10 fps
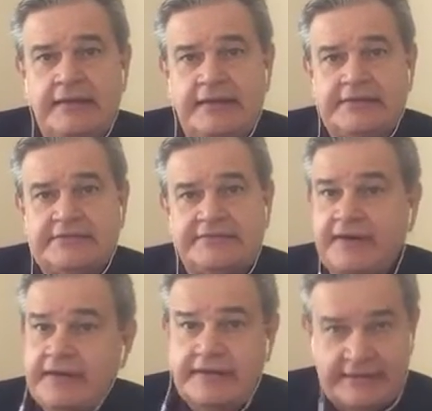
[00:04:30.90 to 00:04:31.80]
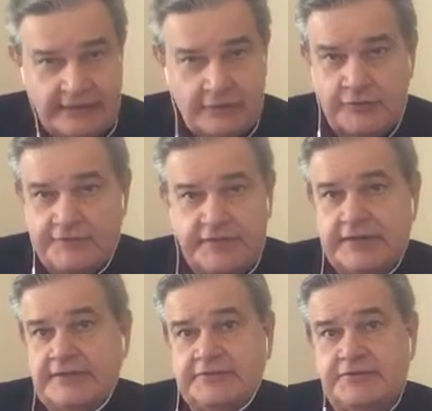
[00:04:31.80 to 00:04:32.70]
is frankly not good for the
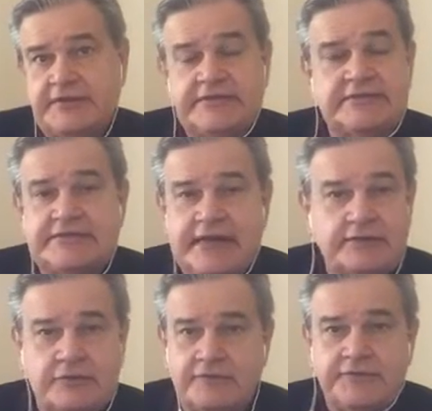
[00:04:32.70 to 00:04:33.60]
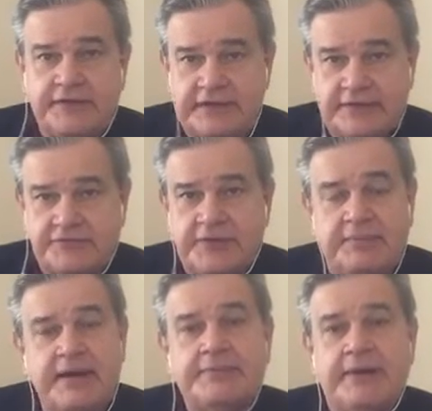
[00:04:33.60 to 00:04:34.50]
country. This is not good for the country.
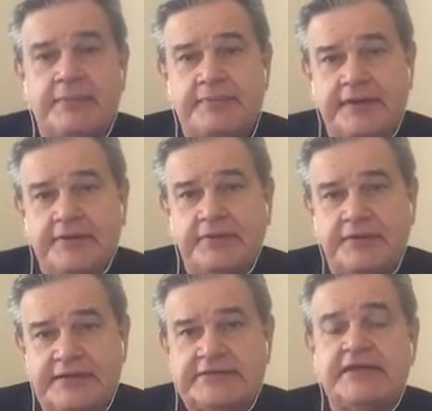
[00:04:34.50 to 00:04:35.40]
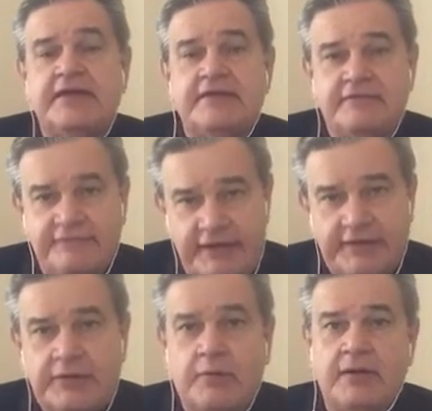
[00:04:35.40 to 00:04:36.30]
Mike Pompeo is
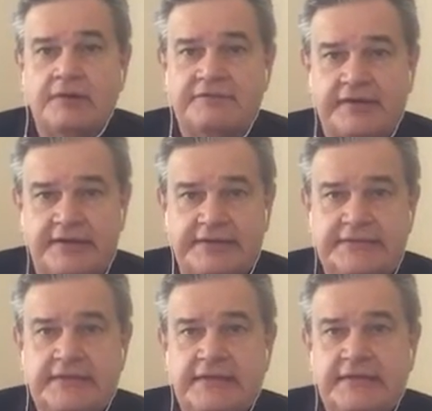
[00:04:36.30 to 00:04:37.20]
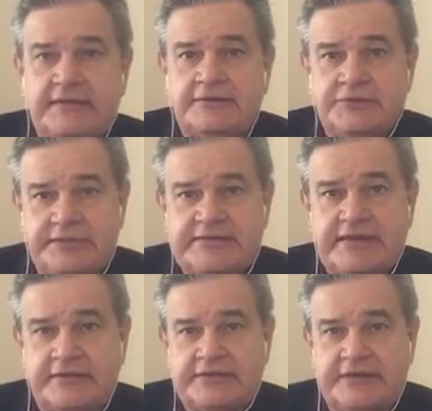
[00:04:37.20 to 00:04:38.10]
very qualified to be
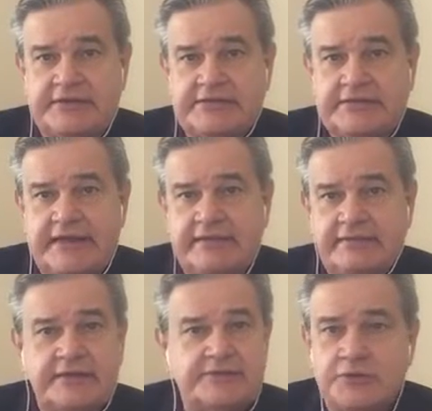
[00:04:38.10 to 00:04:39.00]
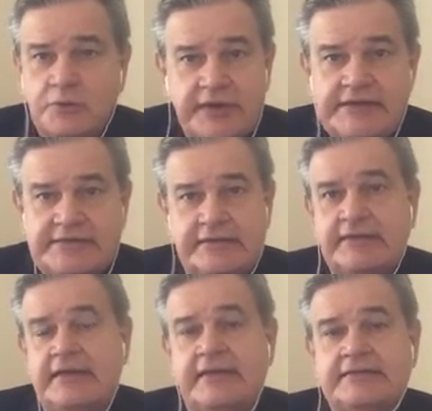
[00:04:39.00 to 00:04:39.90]
Secretary of State. There's no
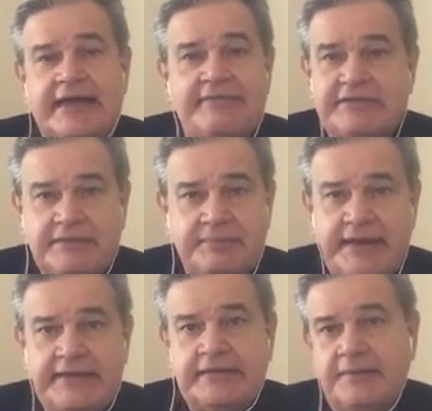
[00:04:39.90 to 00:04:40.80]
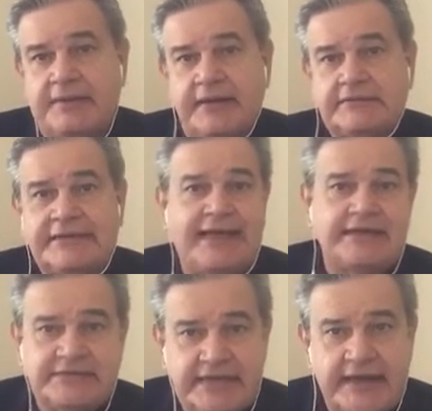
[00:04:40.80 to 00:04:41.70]
reason to have a debate about
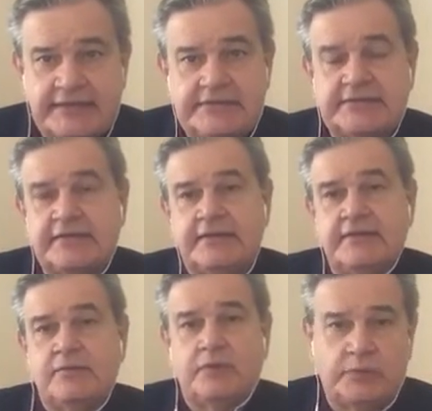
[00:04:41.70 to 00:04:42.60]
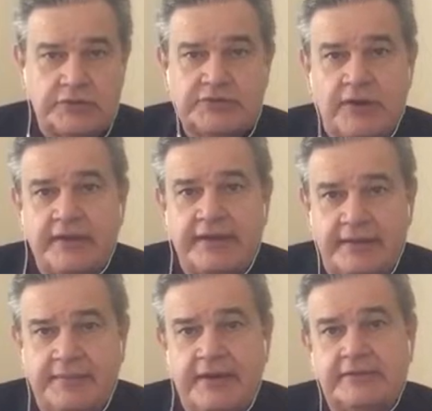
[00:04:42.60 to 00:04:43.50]
gay sex when we're talking
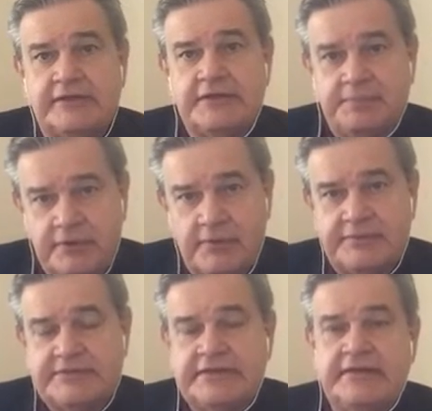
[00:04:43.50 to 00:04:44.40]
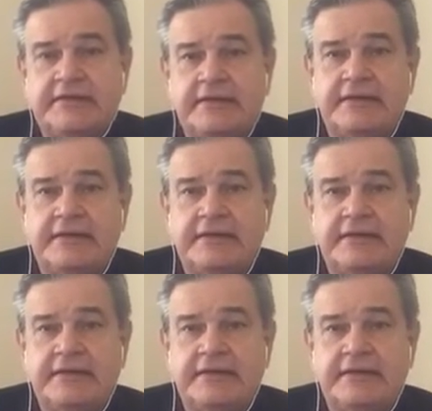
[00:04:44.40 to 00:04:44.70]
about the diplomacy